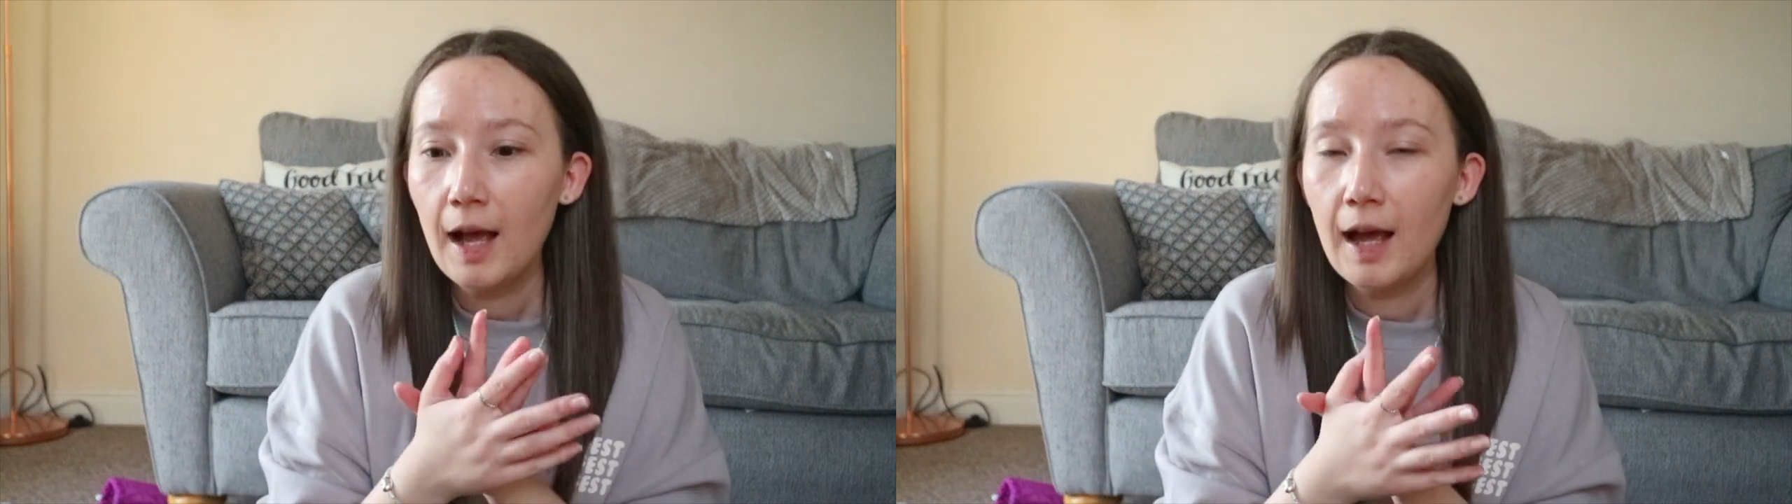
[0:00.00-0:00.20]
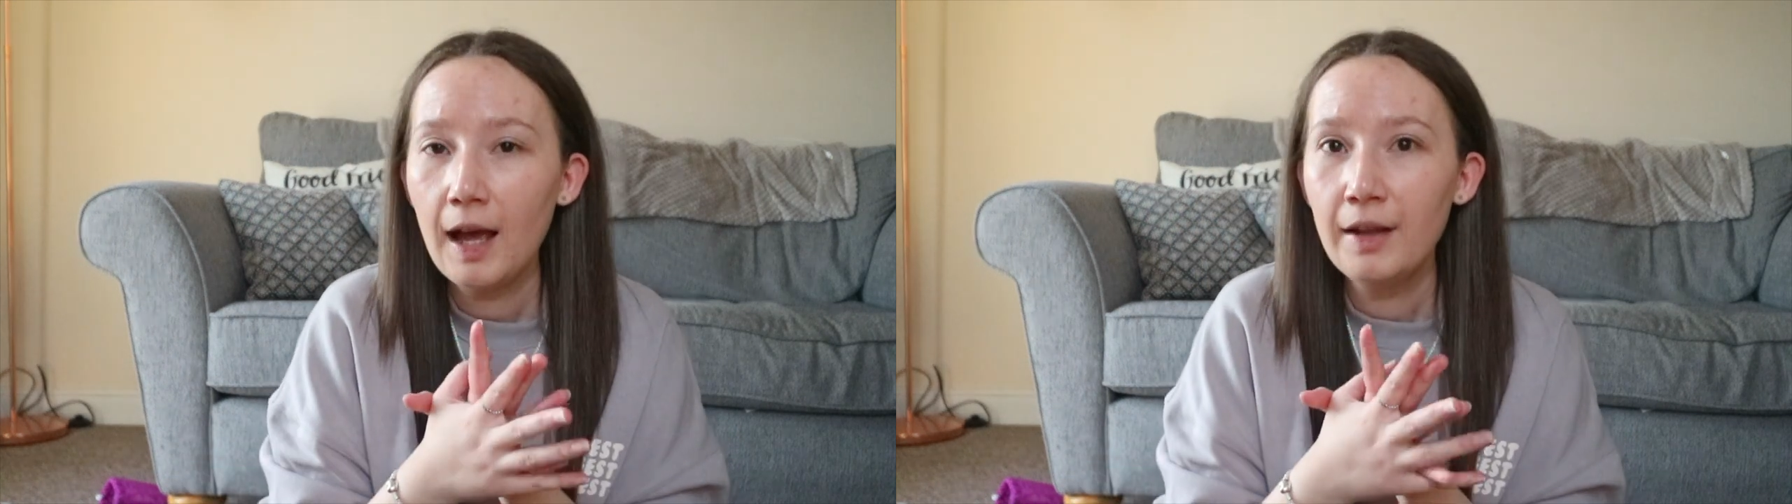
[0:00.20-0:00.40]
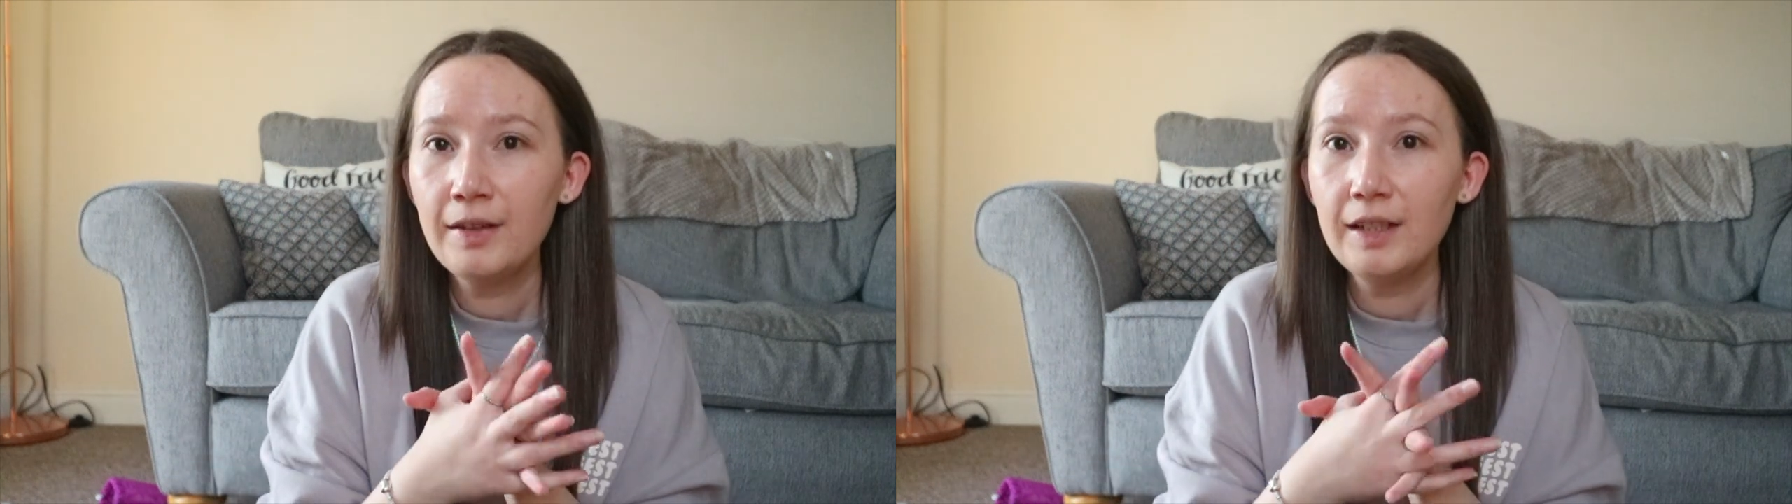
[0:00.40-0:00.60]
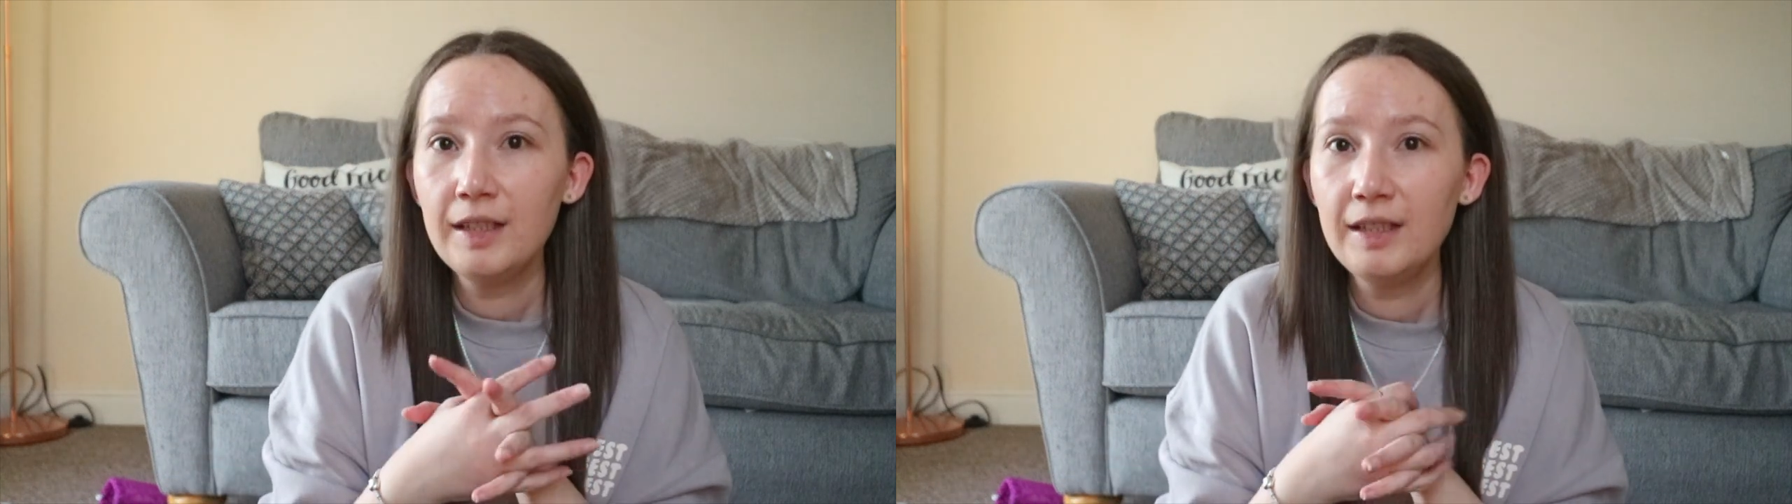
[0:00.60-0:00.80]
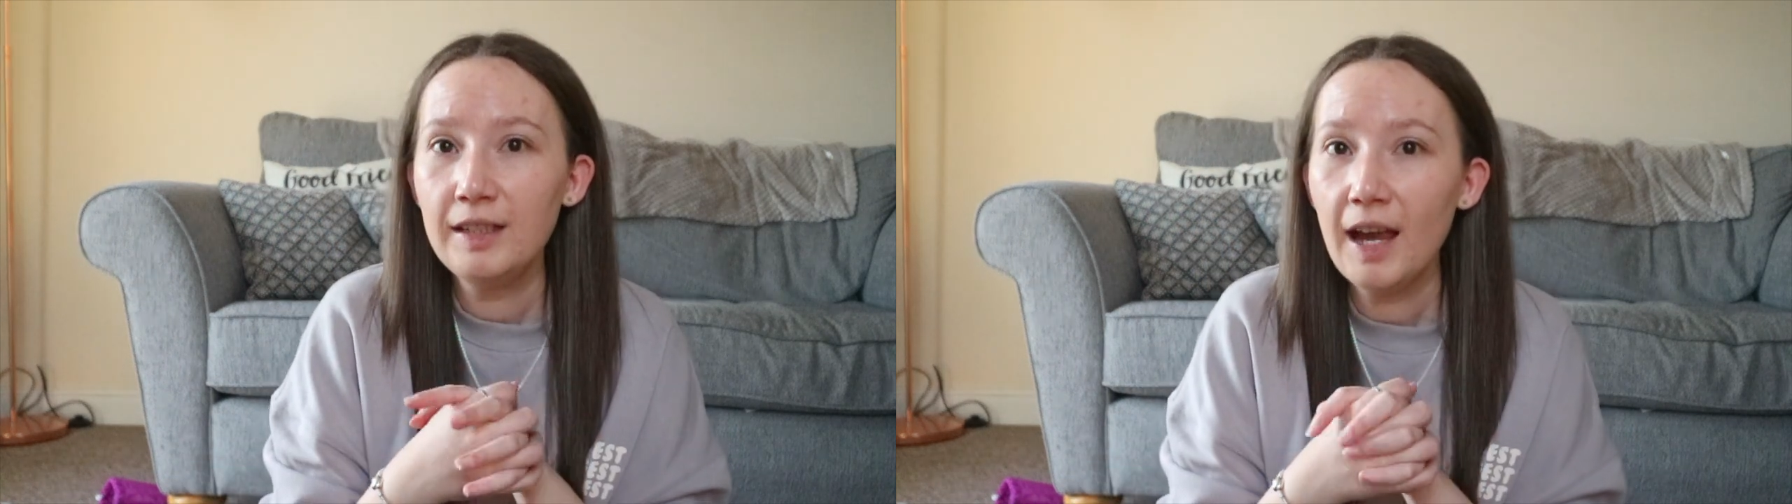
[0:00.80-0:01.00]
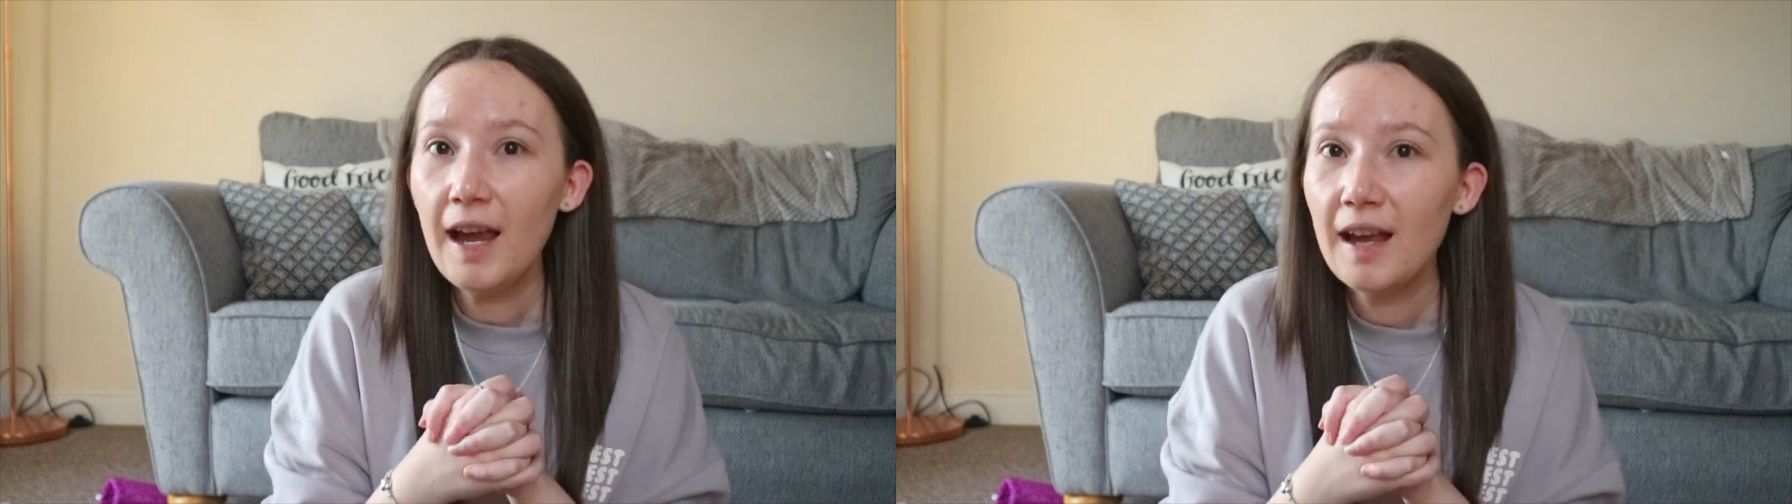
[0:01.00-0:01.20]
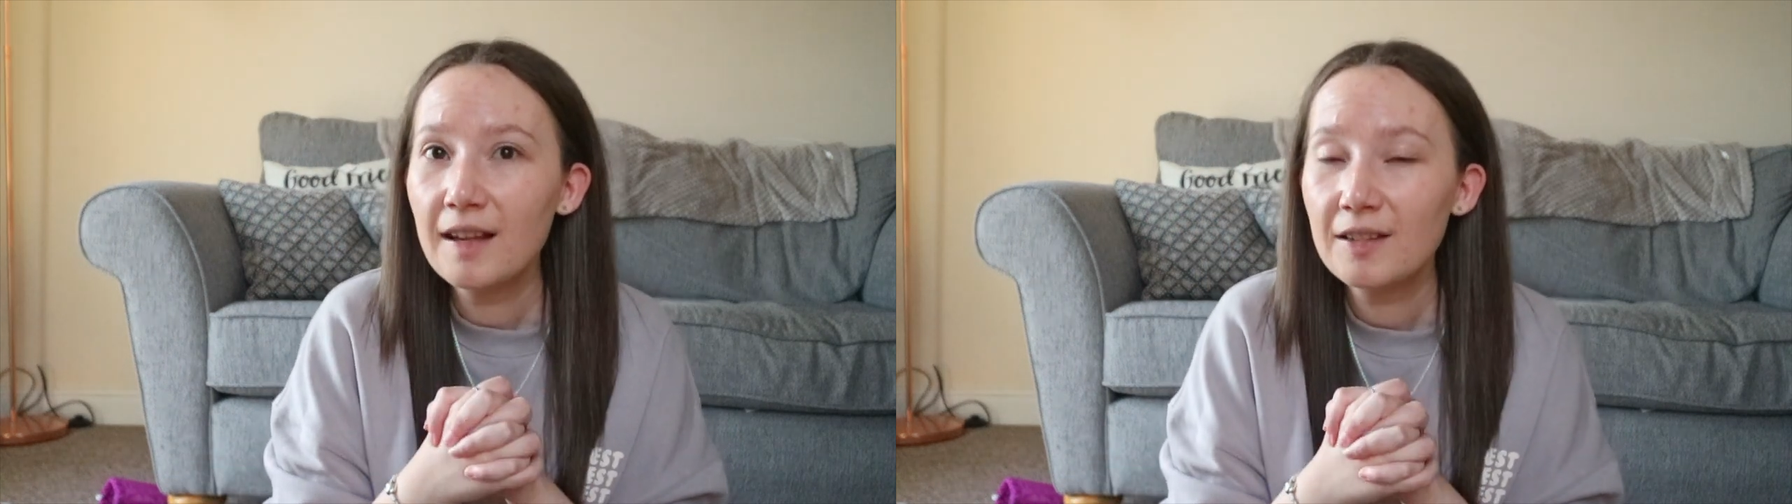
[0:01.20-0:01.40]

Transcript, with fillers: And yeah,